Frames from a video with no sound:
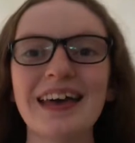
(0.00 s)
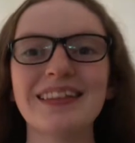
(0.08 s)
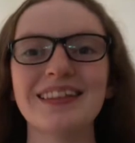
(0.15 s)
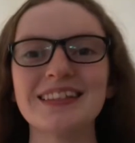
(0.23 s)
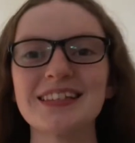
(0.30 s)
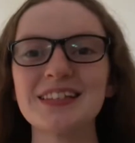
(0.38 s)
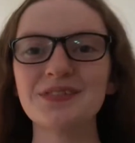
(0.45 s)

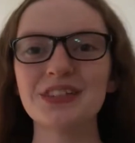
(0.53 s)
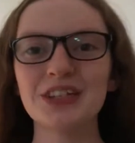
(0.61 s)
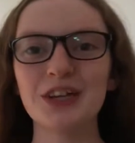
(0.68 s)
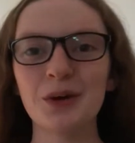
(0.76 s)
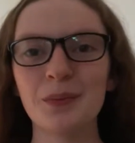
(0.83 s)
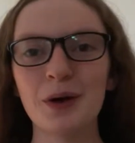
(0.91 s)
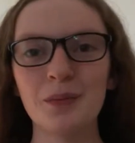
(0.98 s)
This is a video
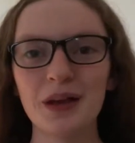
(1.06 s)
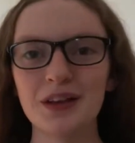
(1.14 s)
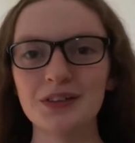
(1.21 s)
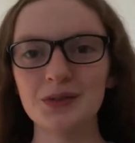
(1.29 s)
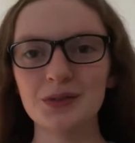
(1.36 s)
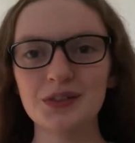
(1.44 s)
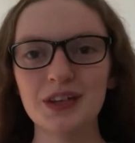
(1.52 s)
about
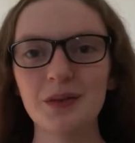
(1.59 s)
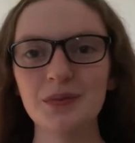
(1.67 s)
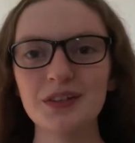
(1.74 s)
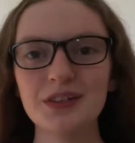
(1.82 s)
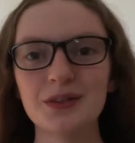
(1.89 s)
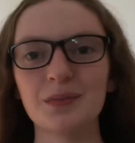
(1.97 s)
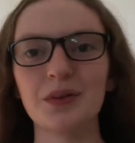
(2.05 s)
personal statements,
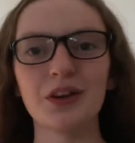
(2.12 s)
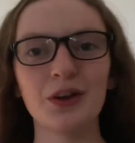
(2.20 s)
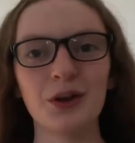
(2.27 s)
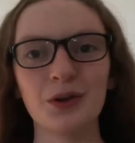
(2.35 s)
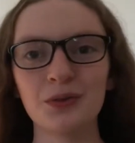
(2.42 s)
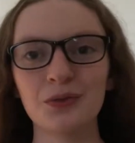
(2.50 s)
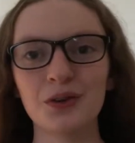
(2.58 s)
so I'm going to go
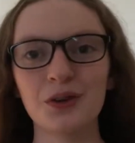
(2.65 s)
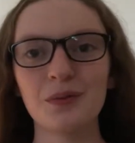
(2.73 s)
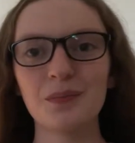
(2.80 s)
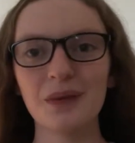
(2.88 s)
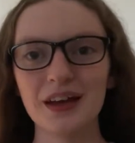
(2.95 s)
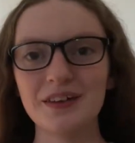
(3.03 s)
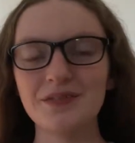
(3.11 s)
through
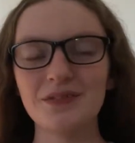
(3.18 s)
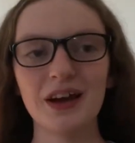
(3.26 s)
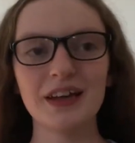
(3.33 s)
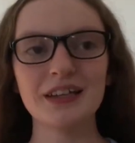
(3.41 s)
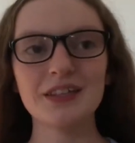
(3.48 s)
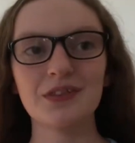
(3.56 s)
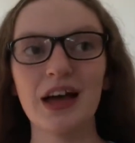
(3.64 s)
my
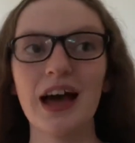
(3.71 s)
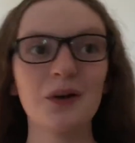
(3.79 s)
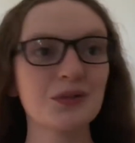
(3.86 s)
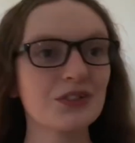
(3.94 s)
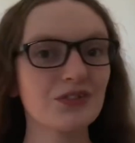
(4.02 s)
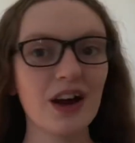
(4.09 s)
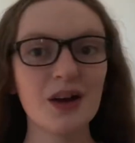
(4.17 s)
advice for how
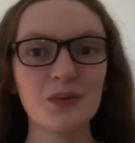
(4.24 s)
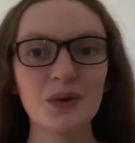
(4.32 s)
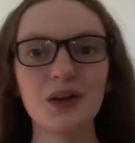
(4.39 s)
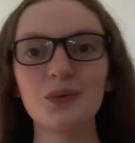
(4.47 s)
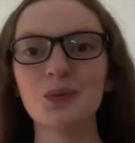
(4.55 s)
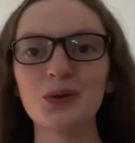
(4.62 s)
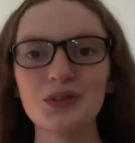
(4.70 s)
to write
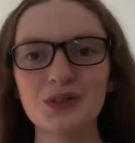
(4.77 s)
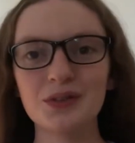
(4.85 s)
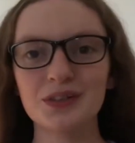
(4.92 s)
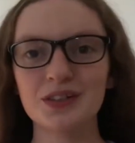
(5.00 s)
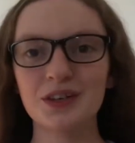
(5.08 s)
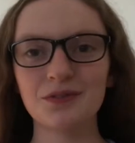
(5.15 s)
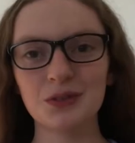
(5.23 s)
one, what sort of
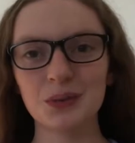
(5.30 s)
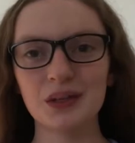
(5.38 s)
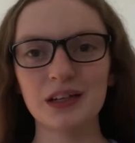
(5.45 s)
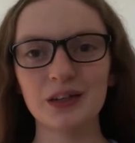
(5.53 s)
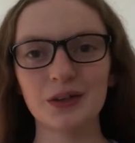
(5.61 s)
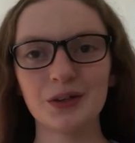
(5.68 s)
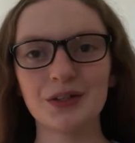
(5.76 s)
stuff to
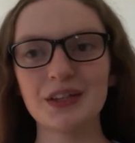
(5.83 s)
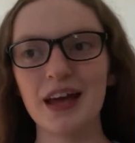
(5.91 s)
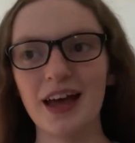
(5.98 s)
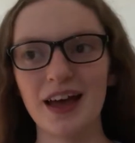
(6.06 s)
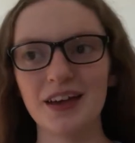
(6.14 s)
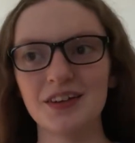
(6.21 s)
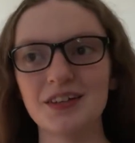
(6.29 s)
include,
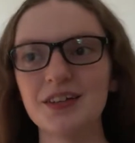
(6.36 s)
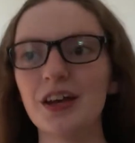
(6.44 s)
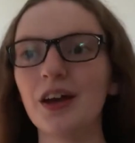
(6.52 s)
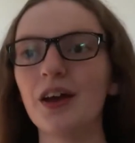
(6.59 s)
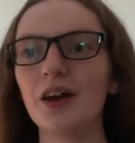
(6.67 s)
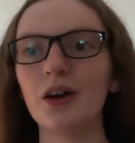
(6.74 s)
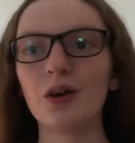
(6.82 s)
and
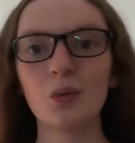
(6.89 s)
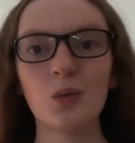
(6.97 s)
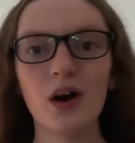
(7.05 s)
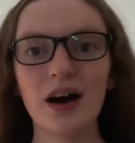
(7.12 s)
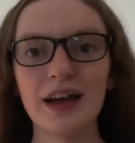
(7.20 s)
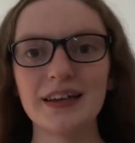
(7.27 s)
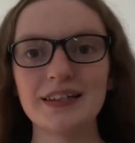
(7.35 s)
what
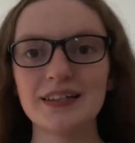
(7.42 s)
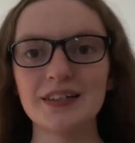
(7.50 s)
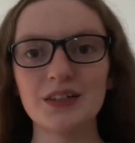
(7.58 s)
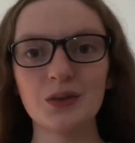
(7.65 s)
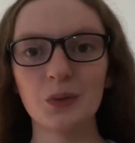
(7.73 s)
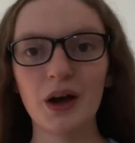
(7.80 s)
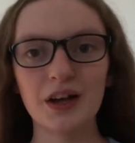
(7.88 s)
I did that
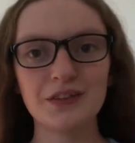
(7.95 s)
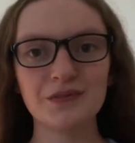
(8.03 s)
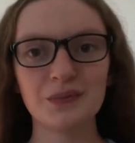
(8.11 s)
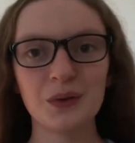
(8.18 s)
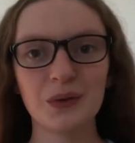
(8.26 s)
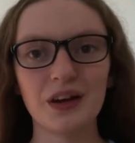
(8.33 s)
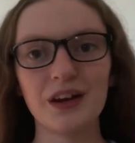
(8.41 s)
worked for me
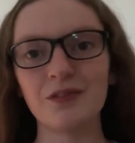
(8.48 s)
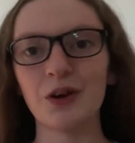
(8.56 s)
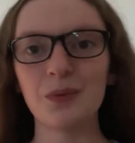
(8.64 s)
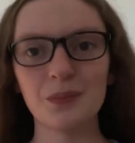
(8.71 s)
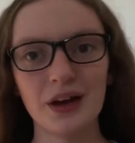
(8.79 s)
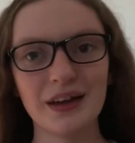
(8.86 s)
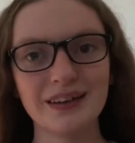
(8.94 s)
when I wrote
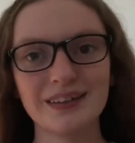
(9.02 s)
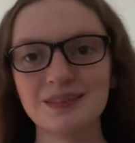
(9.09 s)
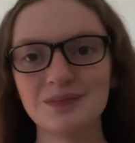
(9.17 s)
mine.